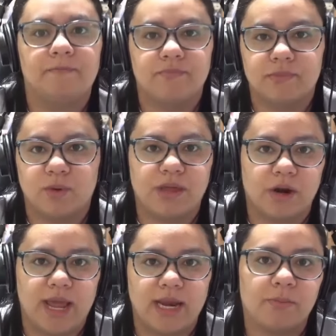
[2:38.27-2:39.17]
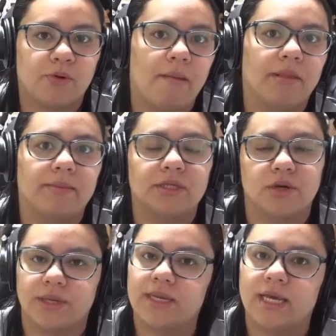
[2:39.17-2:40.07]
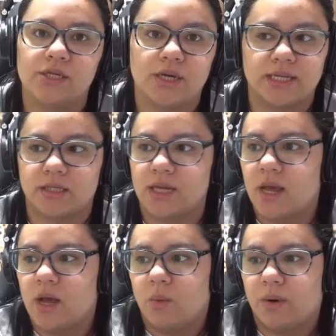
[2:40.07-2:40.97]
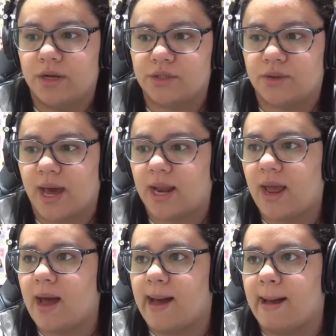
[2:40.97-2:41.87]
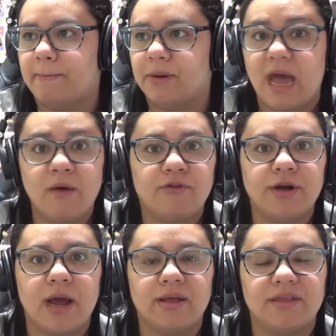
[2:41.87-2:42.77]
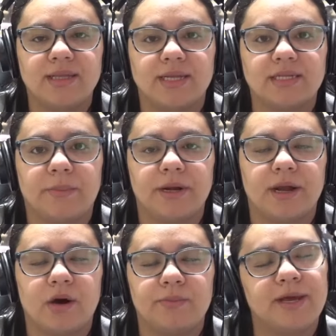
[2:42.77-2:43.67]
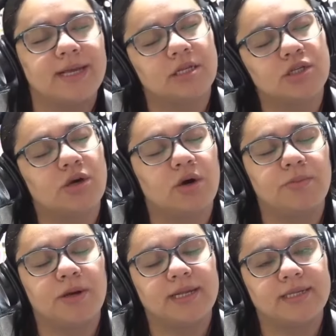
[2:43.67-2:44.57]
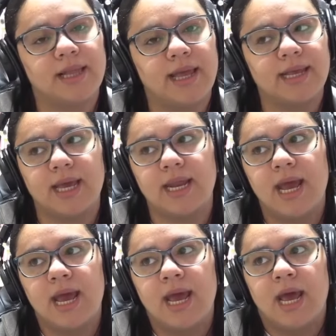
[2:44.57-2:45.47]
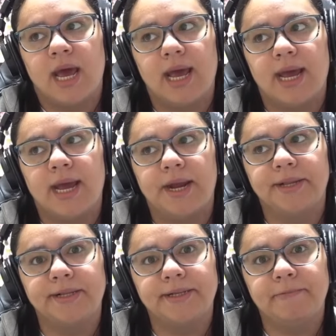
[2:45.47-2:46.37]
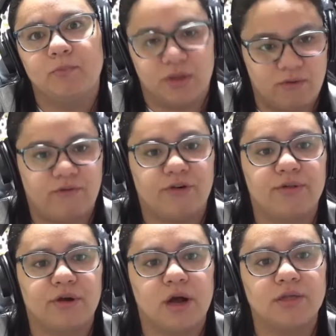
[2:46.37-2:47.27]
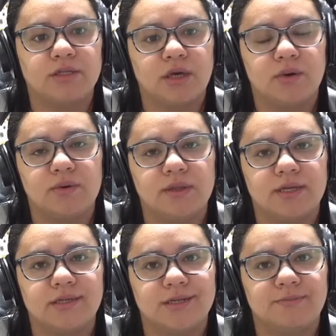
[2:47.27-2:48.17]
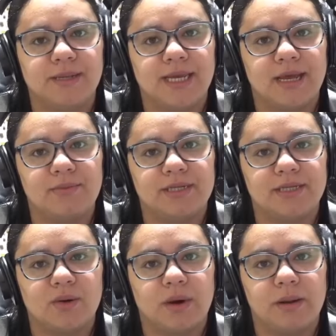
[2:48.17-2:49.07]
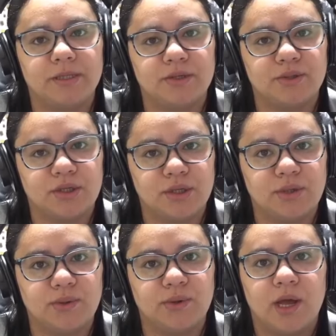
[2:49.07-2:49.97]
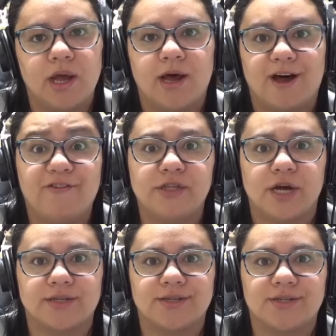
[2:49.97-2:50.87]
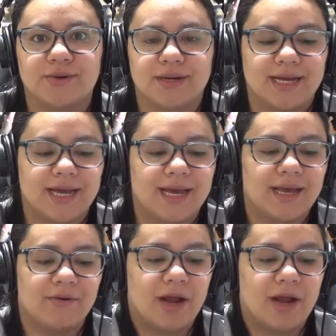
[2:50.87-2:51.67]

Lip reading: without any problems. So in case you guys want to do that. But yeah, for now, I think that's about it. I hope you guys enjoy. Hope you guys like it. And without further ado, let's just begin with season 1, episode 2 of Dawson's Creek. Here we go.